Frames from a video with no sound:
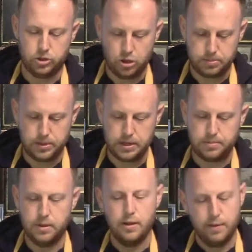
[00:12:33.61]
Chop it
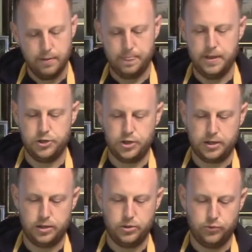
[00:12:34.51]
up, then chuck
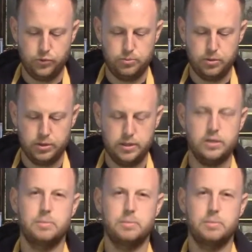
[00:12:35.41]
it in your food processor.